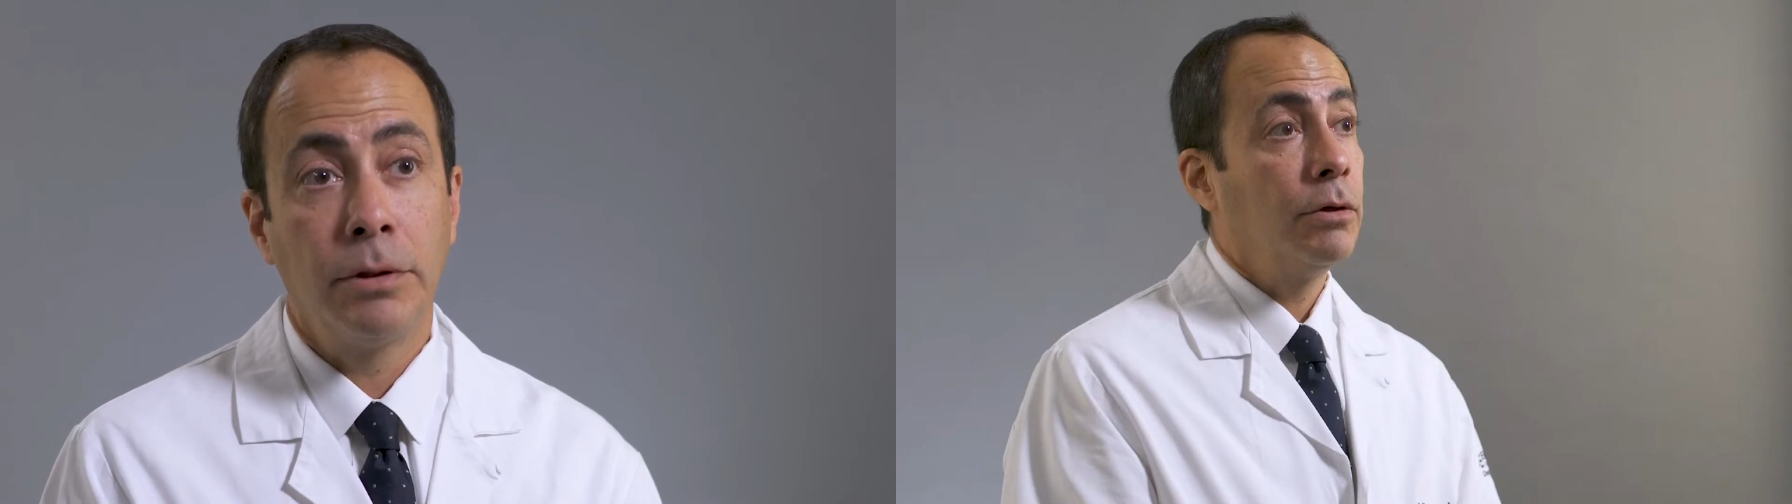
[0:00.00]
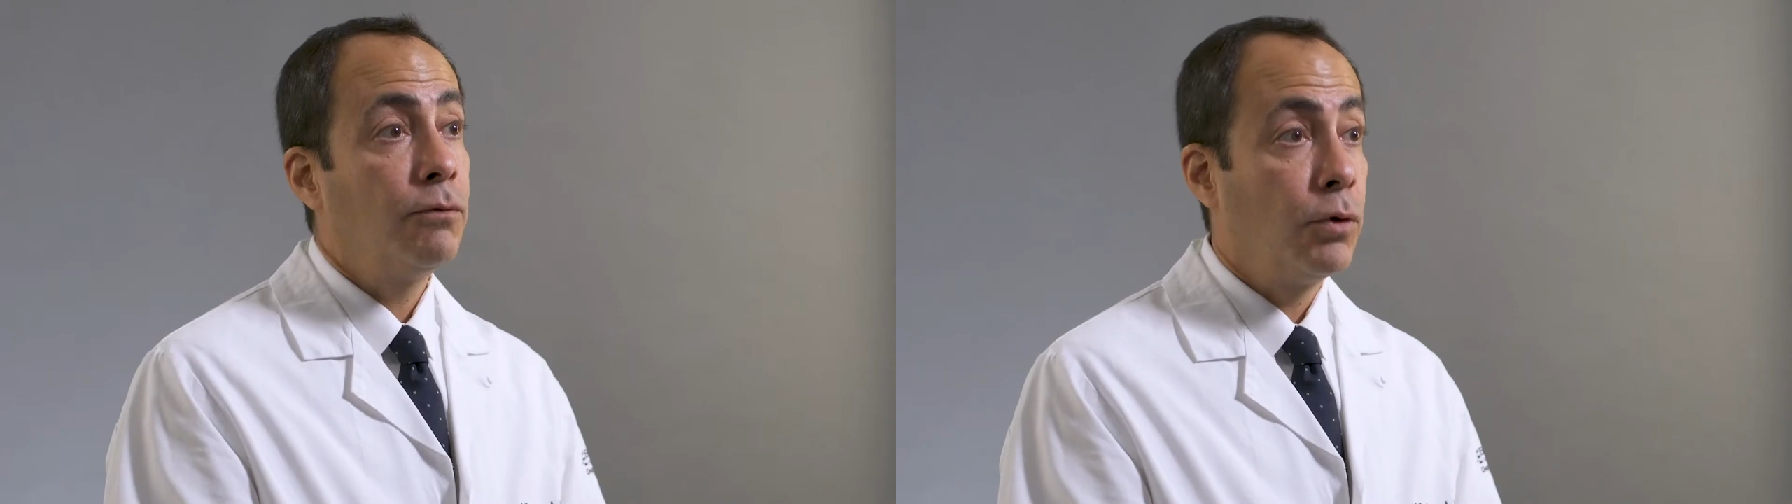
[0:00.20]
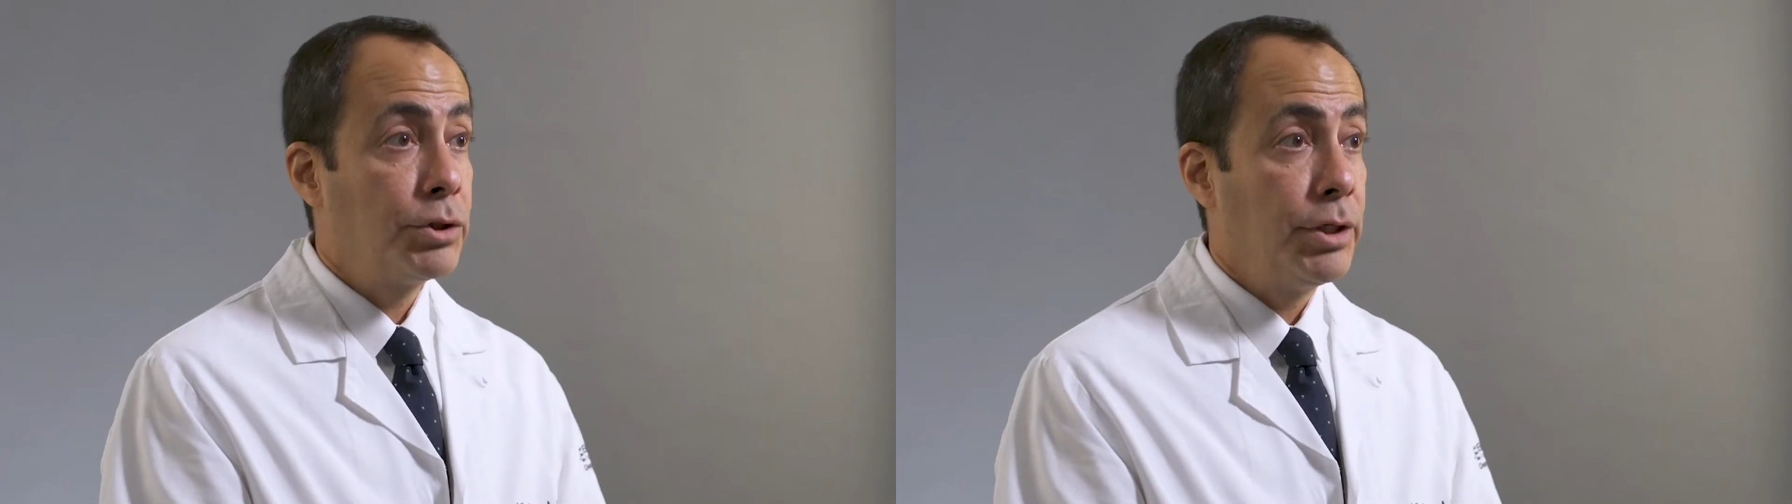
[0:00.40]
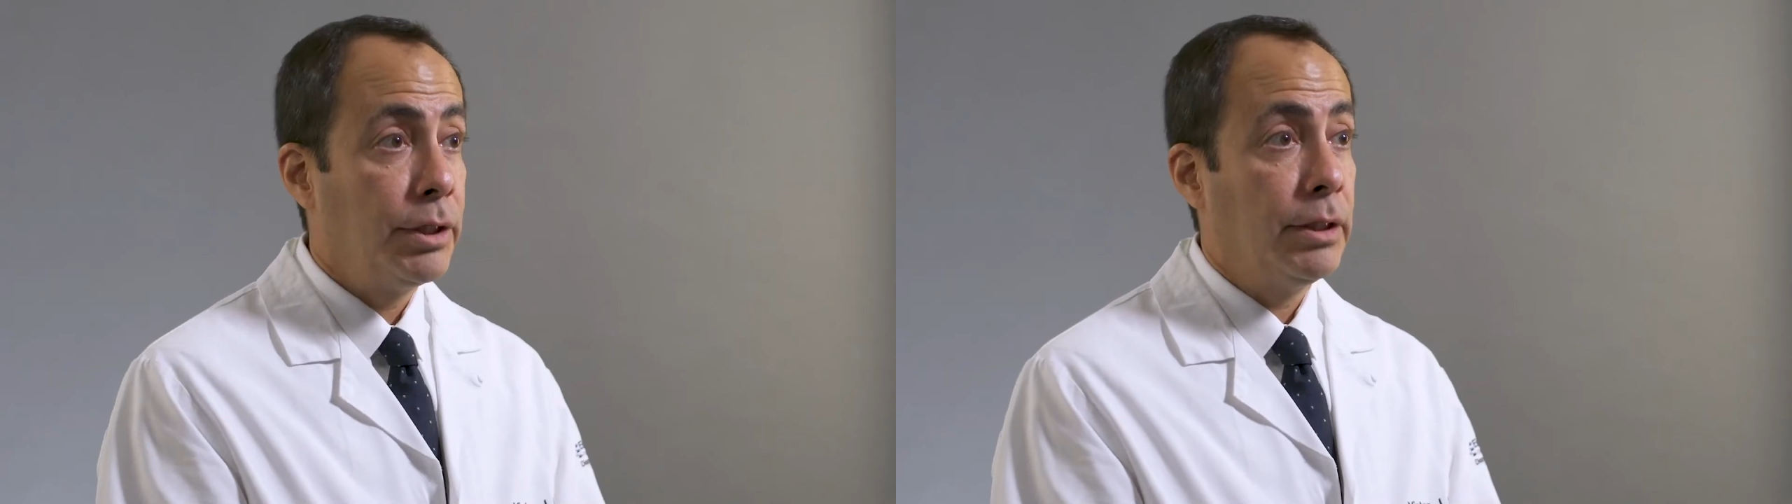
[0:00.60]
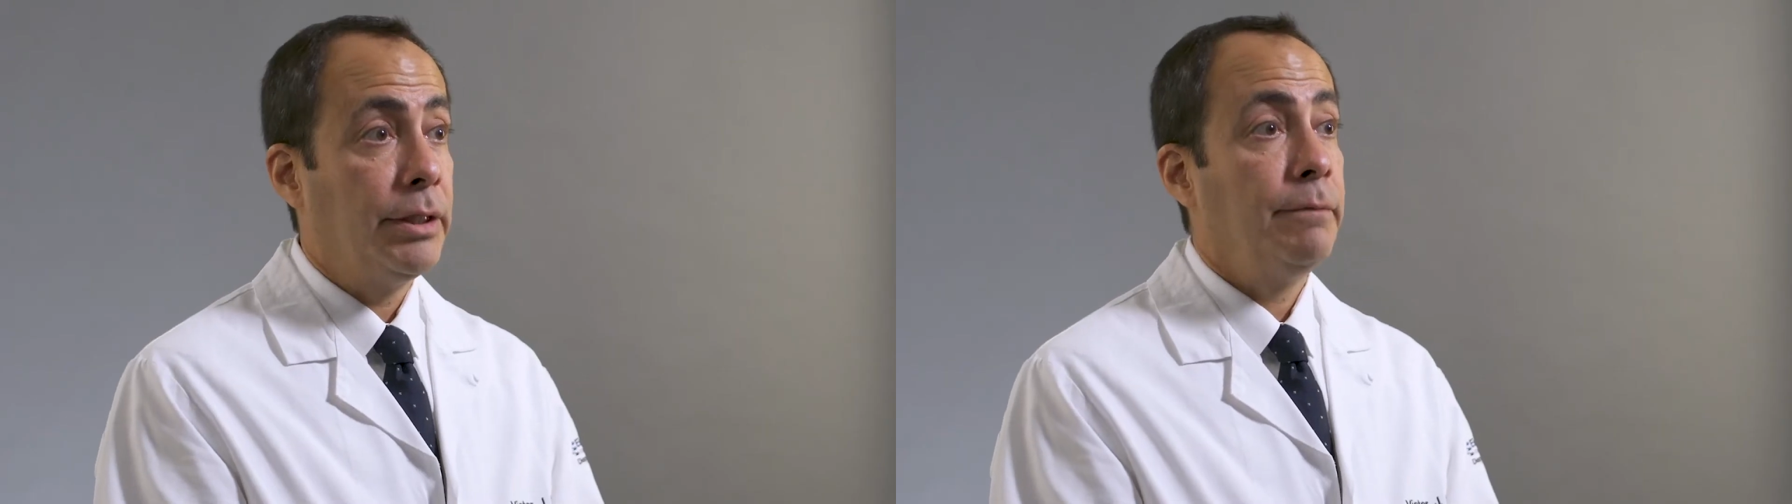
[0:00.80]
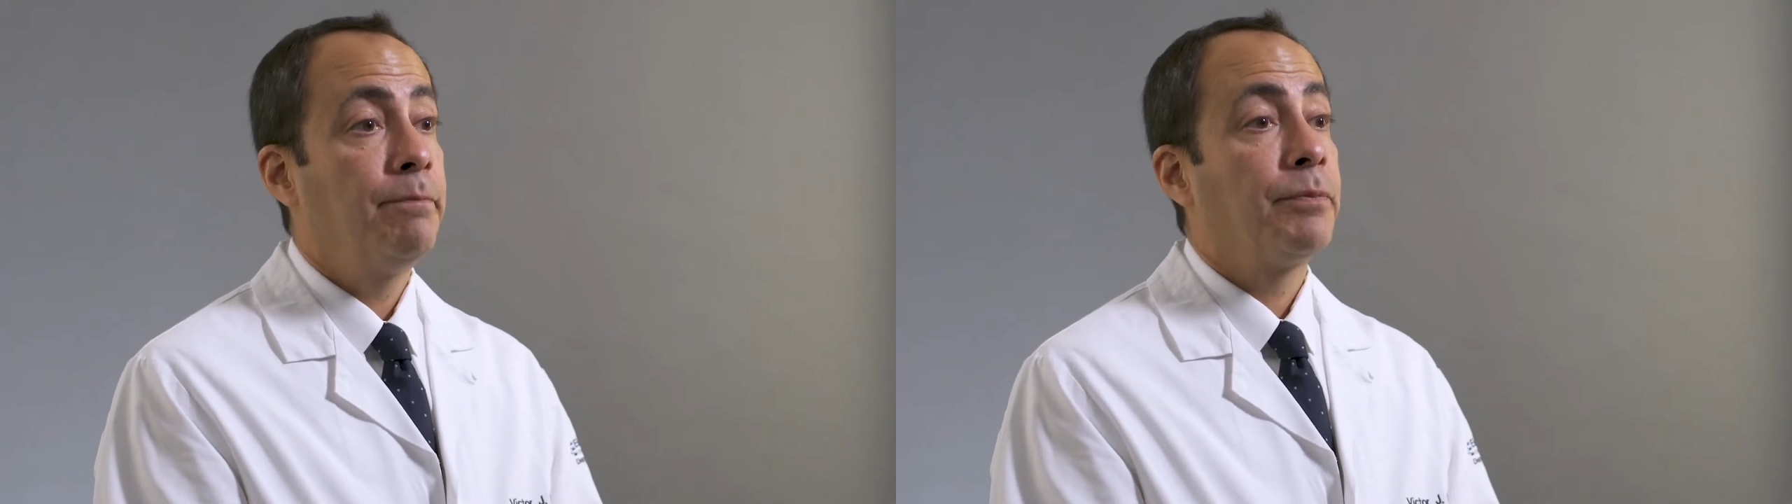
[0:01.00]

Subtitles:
Unfortunately,